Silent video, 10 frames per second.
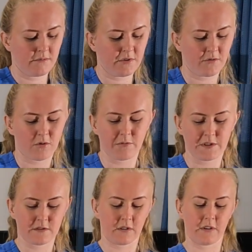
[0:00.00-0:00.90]
Before we
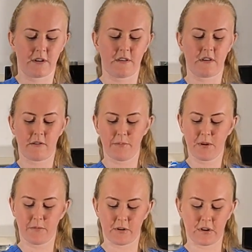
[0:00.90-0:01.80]
start any
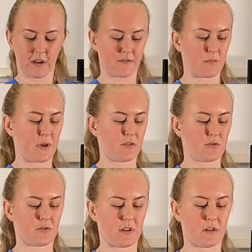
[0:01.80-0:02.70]
therapy, we're going to have to make
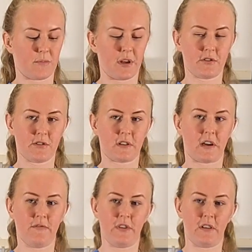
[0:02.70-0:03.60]
sure that our patient's
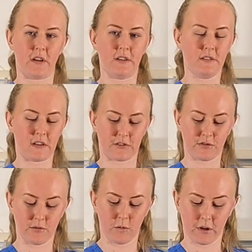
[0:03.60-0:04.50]
IV line is
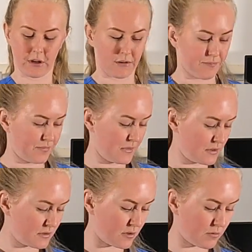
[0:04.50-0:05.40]
actually working.
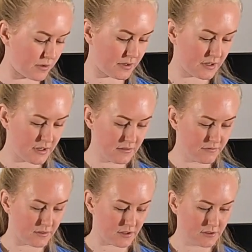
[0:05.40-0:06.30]
So we're going to get a
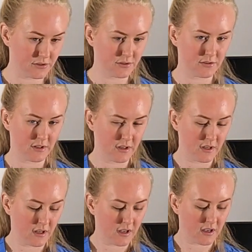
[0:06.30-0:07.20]
flush,
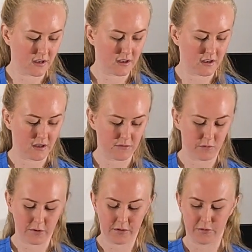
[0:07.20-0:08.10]

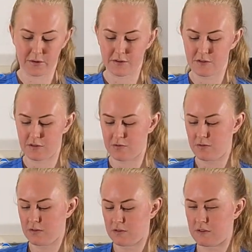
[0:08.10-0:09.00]
and we're going
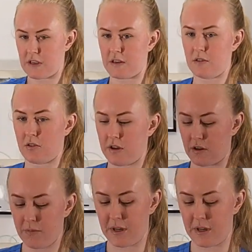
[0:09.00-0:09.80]
to take a look at our